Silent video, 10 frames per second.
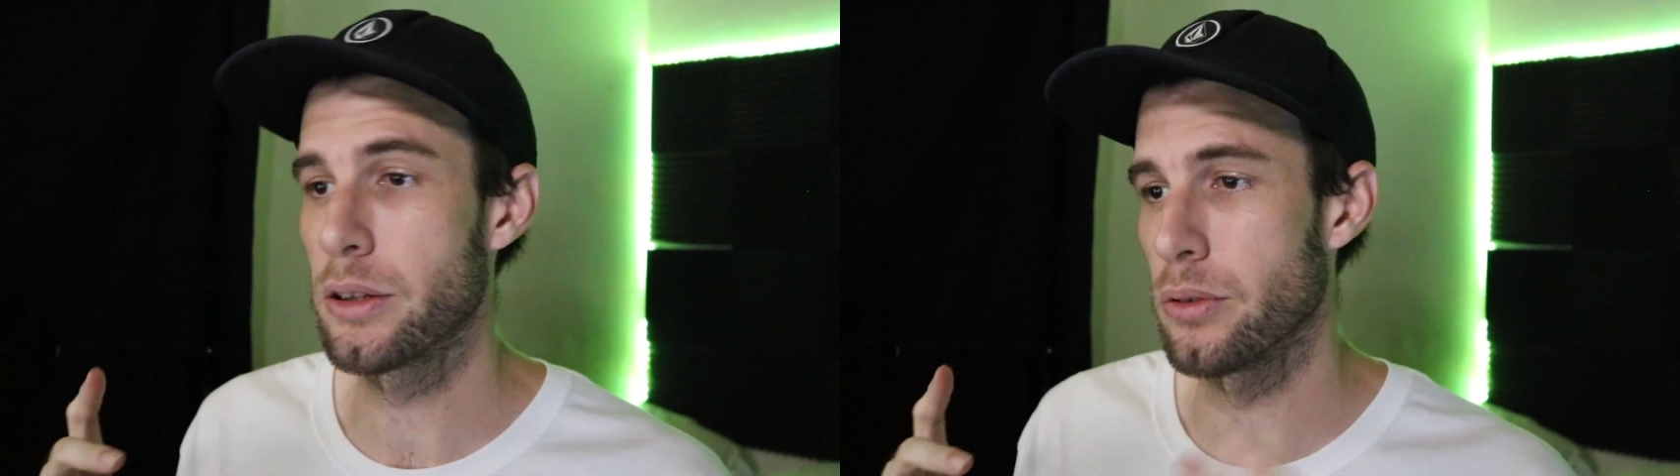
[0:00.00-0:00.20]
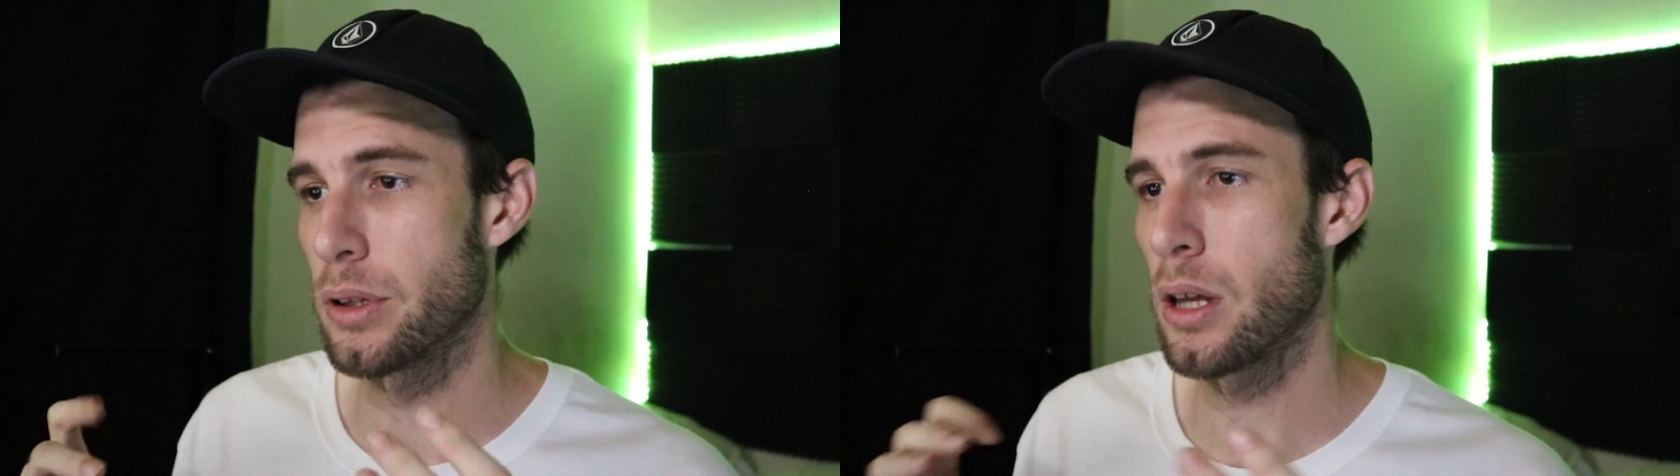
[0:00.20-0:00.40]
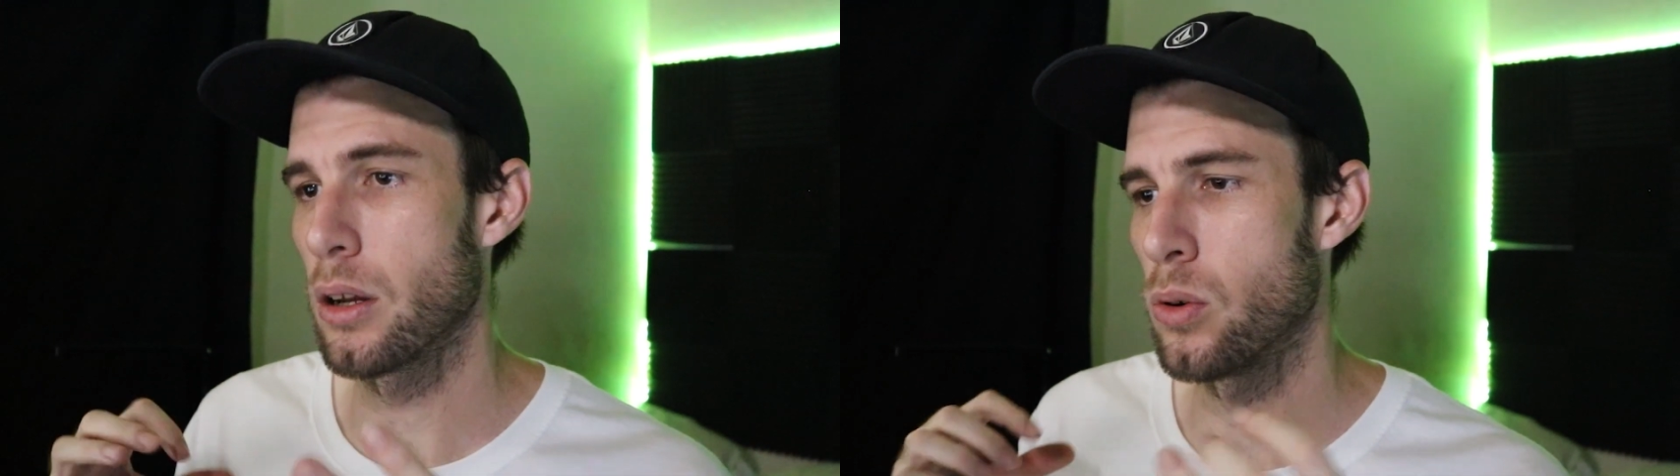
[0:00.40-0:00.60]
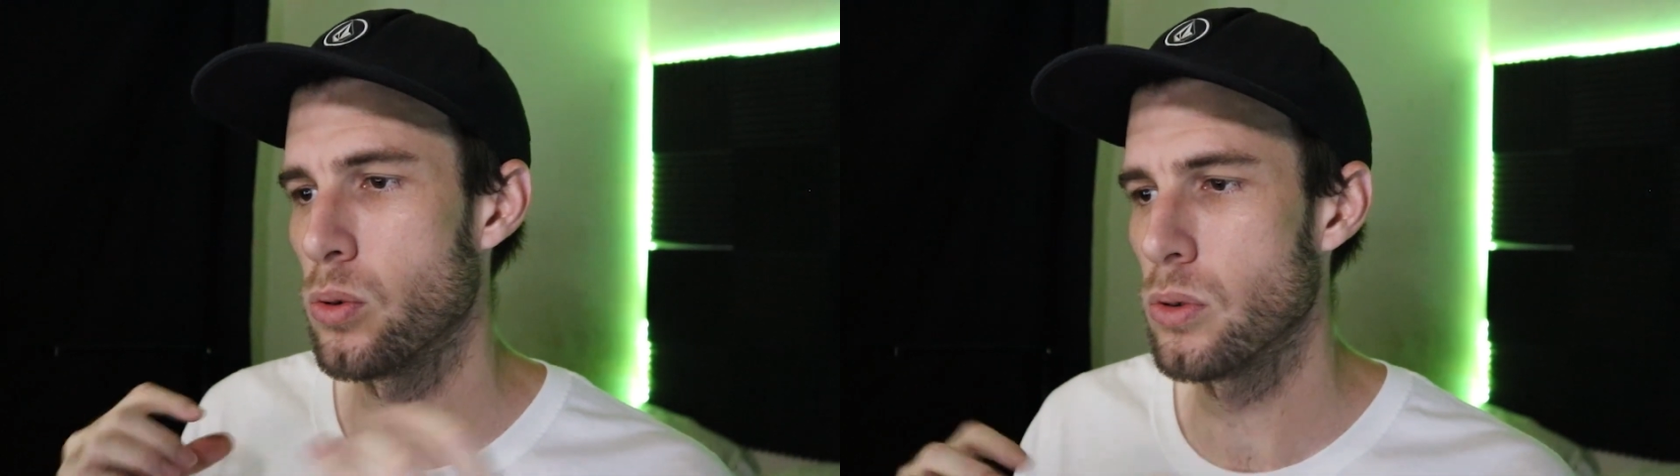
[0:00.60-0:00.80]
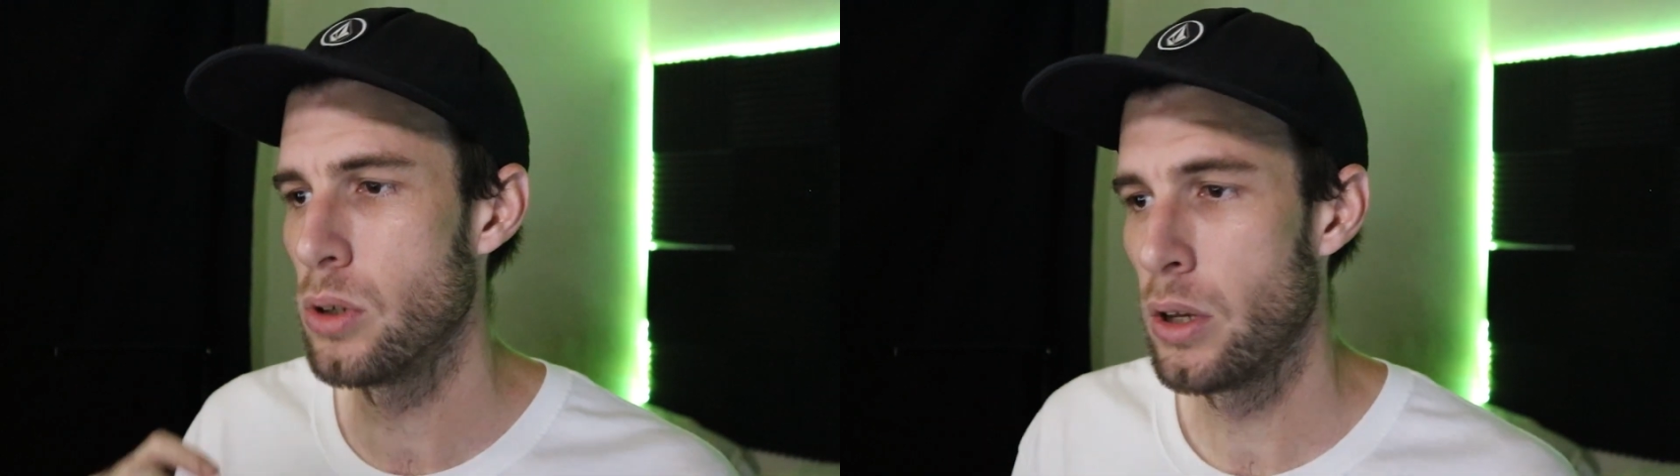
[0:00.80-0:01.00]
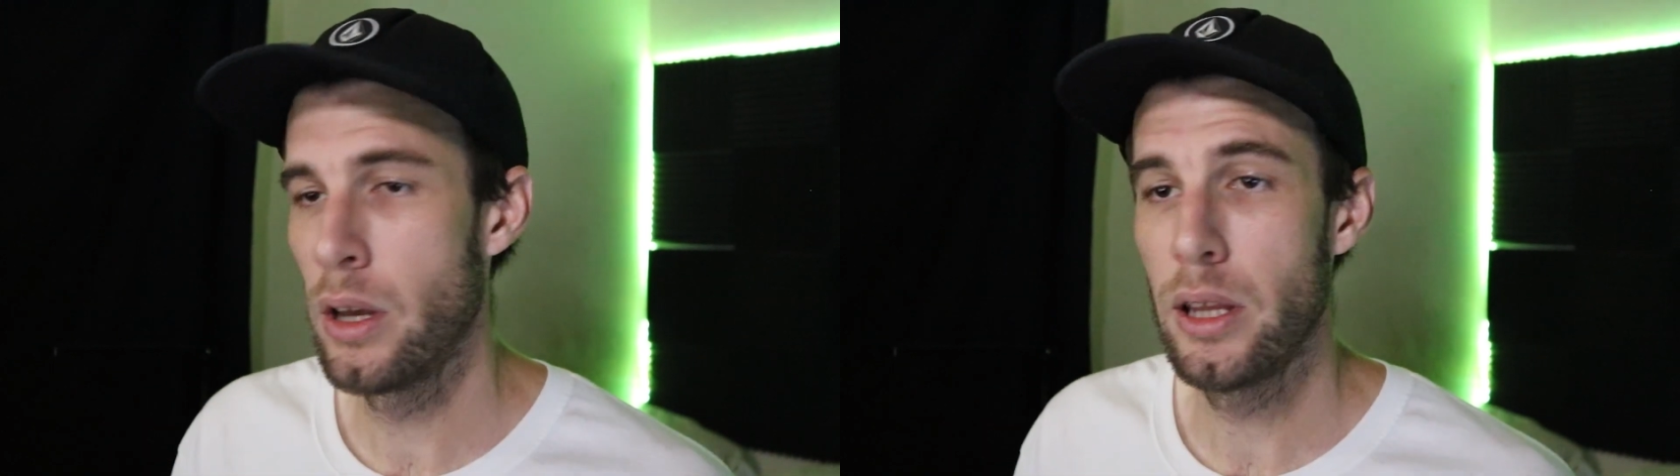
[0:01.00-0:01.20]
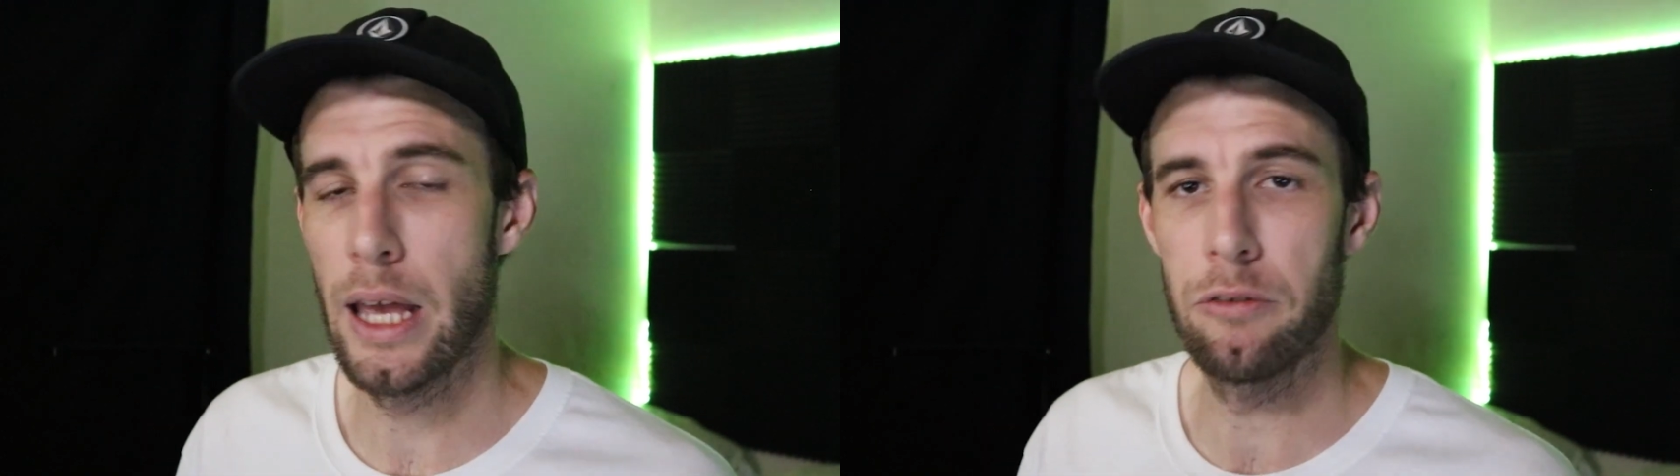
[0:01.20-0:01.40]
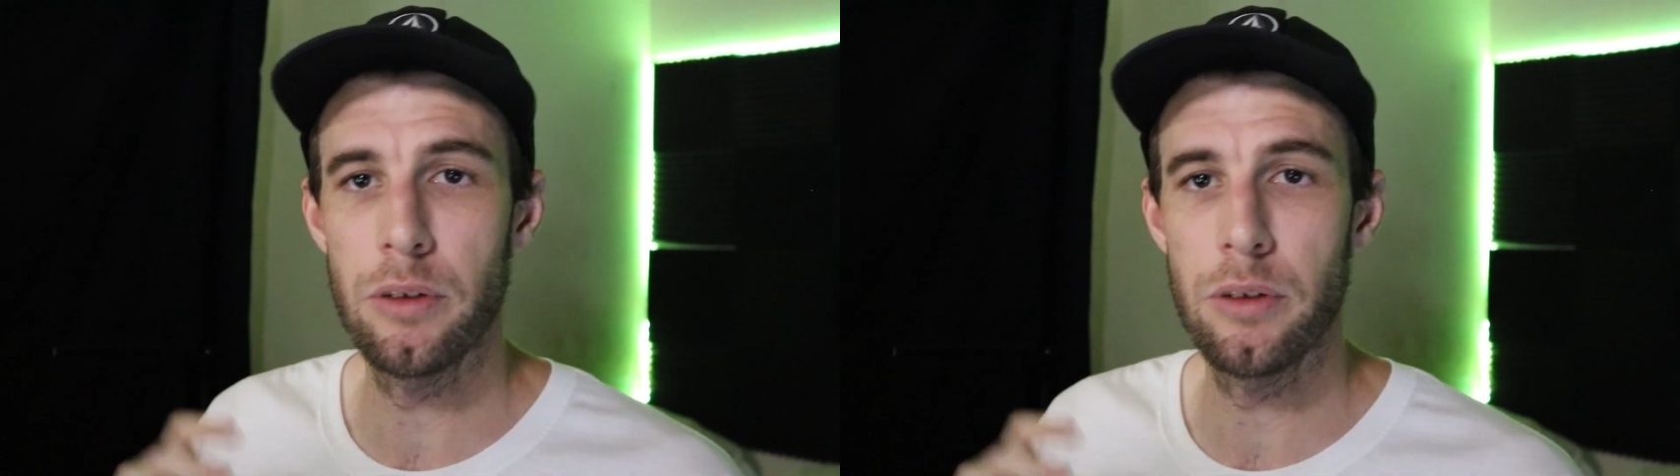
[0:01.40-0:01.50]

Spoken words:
so it's kind of cool to have